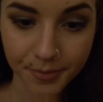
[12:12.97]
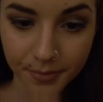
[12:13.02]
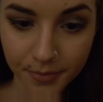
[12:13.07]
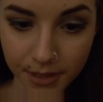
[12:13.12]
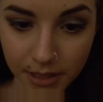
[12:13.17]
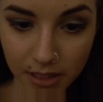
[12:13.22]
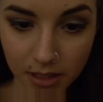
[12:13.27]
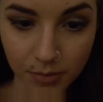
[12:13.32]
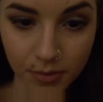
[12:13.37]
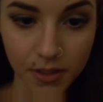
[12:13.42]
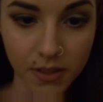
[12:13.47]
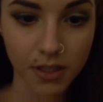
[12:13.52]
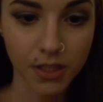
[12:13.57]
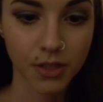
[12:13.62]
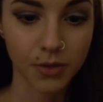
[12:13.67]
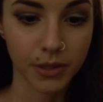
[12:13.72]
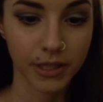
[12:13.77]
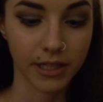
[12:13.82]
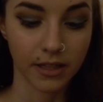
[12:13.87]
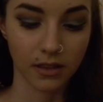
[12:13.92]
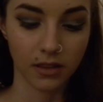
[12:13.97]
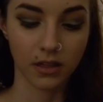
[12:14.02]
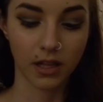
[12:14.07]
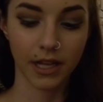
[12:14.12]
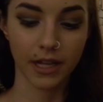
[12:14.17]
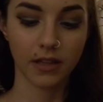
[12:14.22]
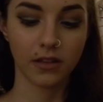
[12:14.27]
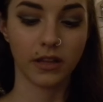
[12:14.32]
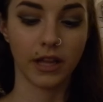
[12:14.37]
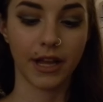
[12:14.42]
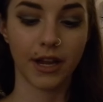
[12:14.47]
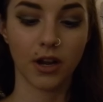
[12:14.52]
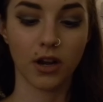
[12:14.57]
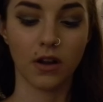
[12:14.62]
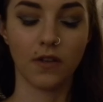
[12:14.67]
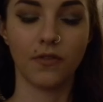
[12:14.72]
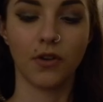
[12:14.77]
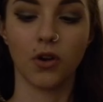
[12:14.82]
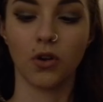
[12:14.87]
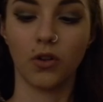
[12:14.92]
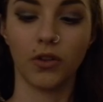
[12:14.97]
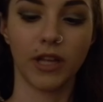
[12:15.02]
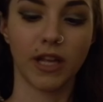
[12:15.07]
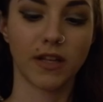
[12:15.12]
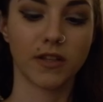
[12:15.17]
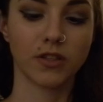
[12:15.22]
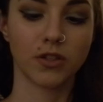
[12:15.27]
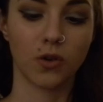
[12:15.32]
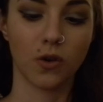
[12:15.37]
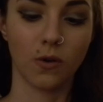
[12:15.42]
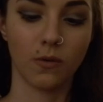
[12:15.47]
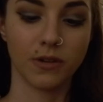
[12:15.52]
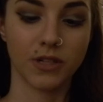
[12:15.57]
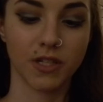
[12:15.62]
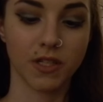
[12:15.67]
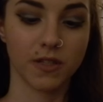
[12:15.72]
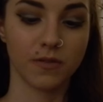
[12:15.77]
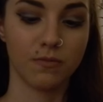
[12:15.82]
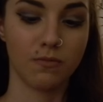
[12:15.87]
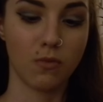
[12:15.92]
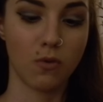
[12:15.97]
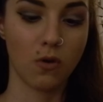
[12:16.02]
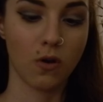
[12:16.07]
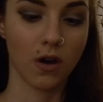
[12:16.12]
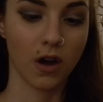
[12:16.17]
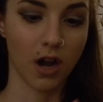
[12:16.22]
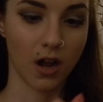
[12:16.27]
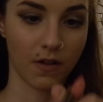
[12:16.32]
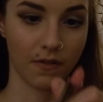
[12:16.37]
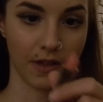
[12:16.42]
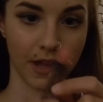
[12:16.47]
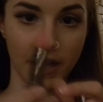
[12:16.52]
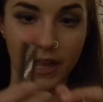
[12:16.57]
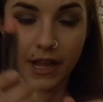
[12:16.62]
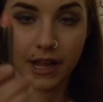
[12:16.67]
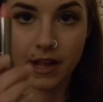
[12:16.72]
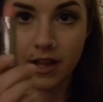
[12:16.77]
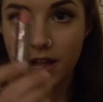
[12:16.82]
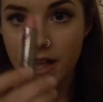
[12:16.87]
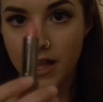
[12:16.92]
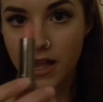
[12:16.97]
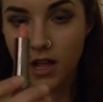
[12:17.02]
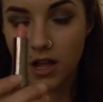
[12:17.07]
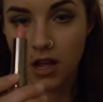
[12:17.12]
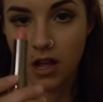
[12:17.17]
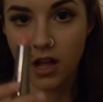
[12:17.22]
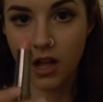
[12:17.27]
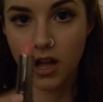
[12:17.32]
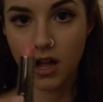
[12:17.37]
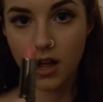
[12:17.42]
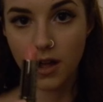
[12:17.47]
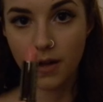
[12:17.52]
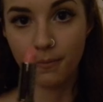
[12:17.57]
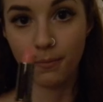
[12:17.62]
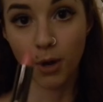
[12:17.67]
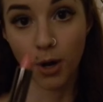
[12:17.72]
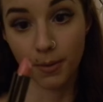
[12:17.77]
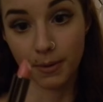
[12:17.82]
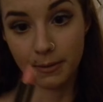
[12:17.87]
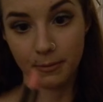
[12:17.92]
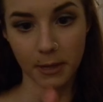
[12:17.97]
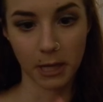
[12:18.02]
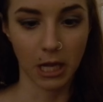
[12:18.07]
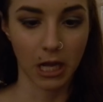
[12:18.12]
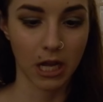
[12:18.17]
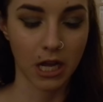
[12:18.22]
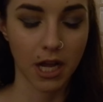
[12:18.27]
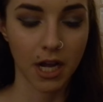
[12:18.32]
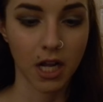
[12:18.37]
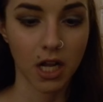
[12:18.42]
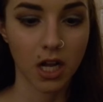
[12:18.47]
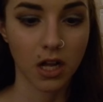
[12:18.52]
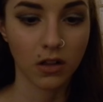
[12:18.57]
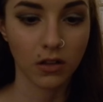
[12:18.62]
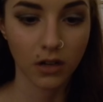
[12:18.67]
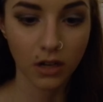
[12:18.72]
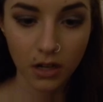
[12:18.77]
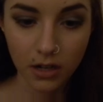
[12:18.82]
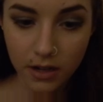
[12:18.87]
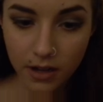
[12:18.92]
And I'm just going to do a light layer of Girl Next Door, which is more of a Barbie pink kind of color.